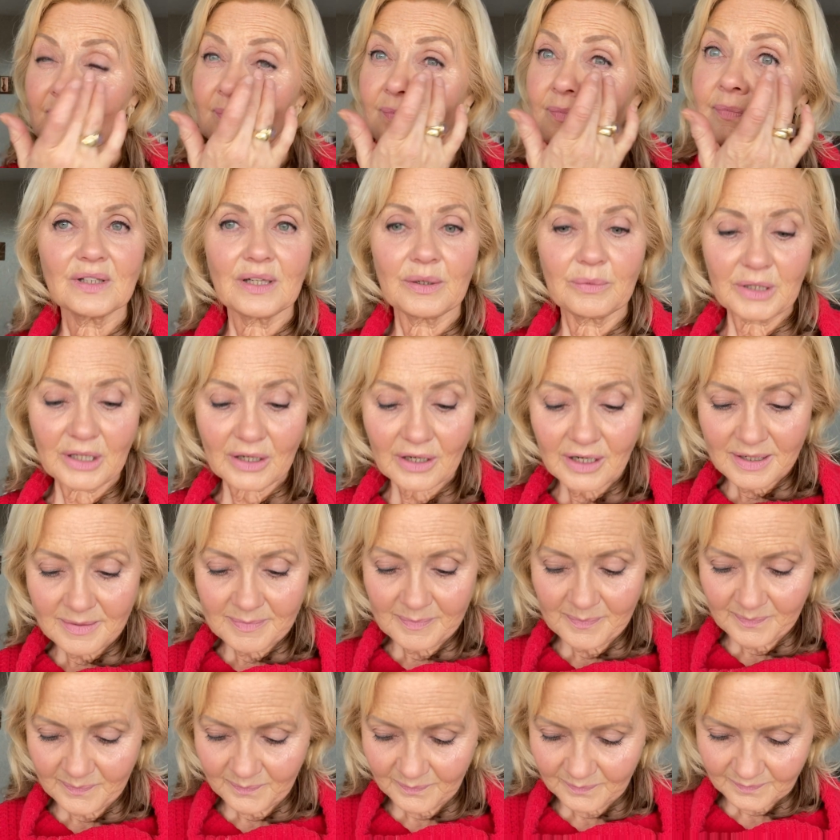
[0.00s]
There we are.
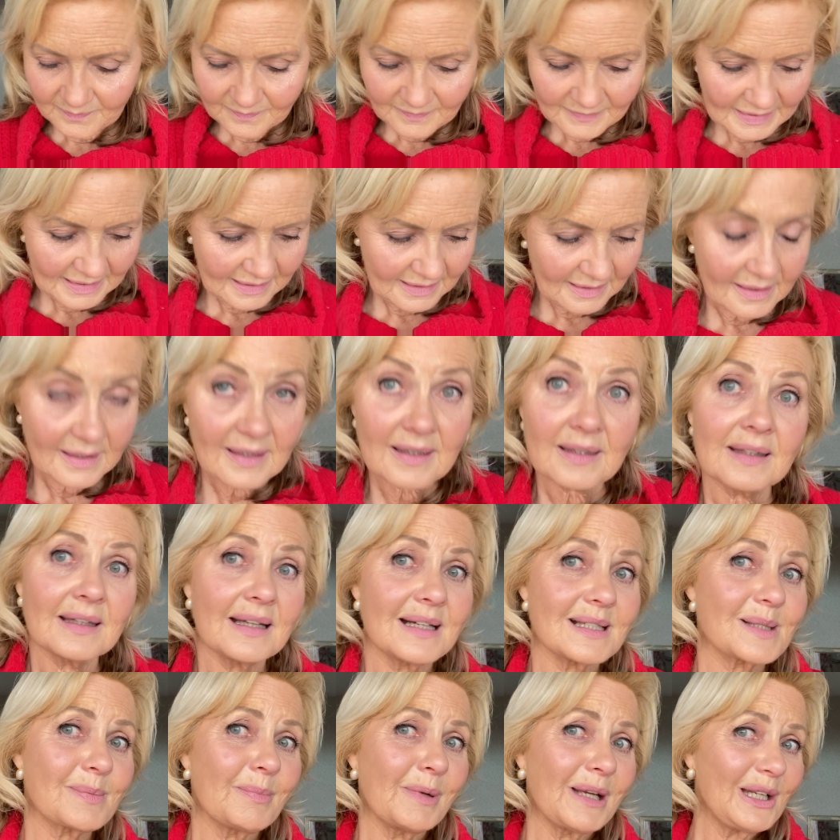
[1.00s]

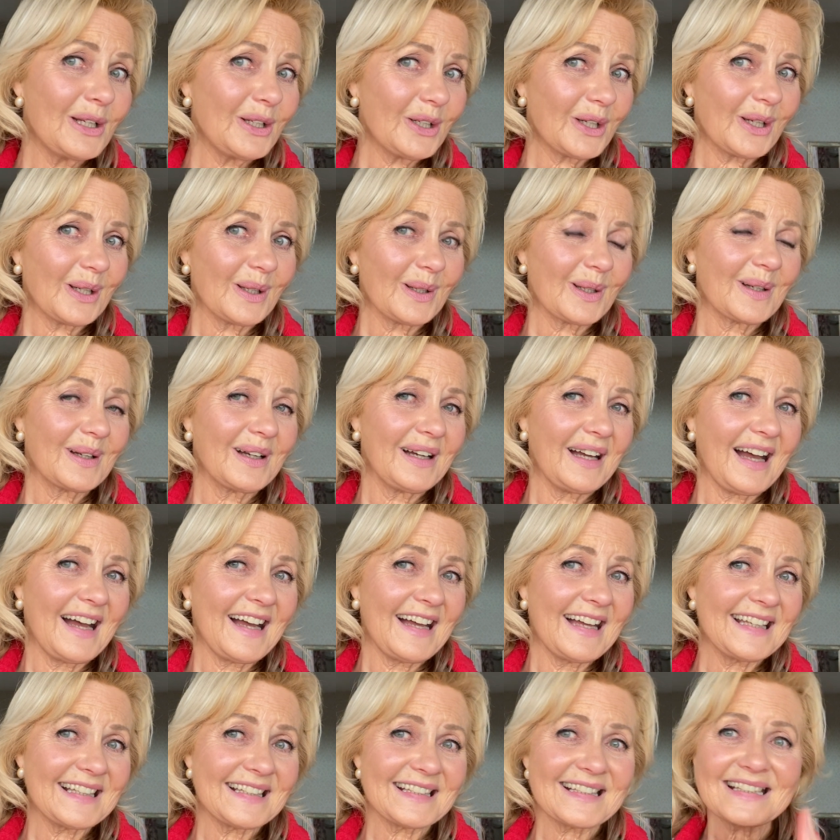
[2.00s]
That's my look,
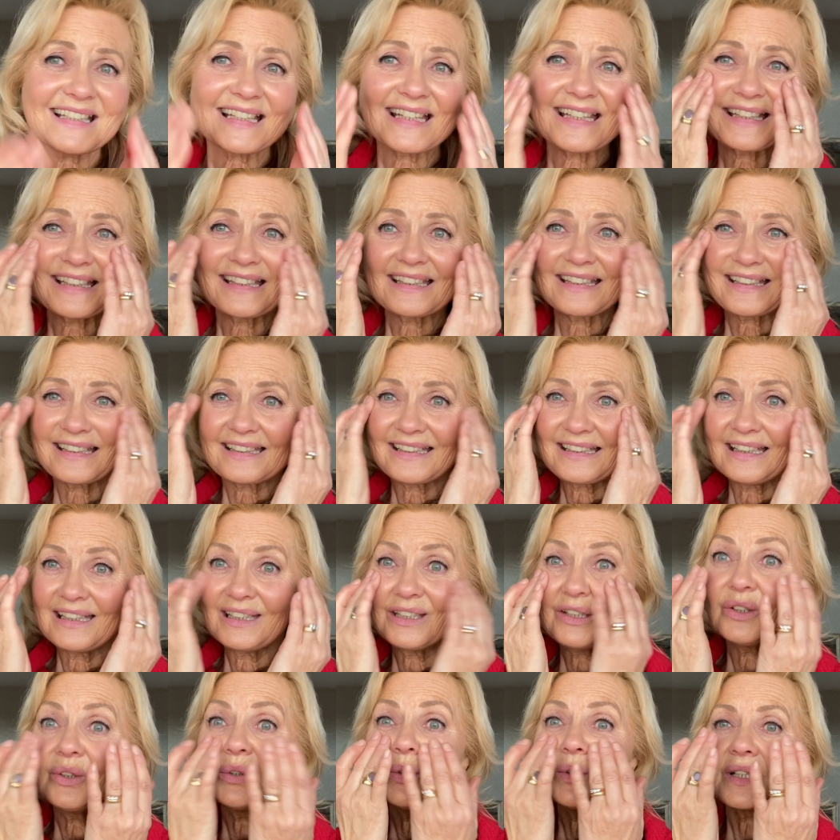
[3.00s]
and I
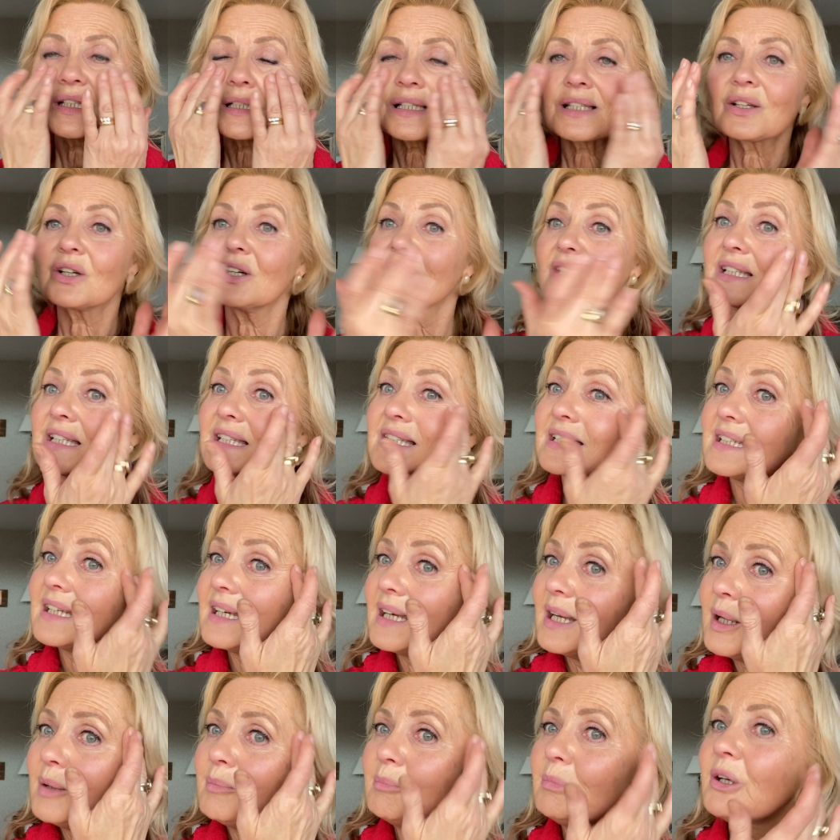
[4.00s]
know it's got
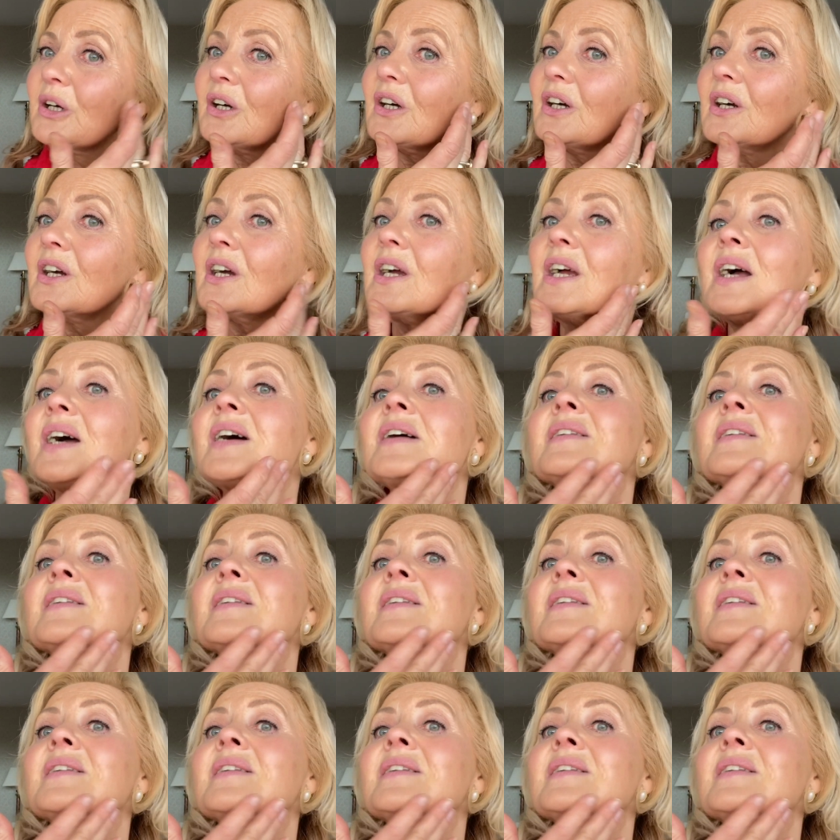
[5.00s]
staying power,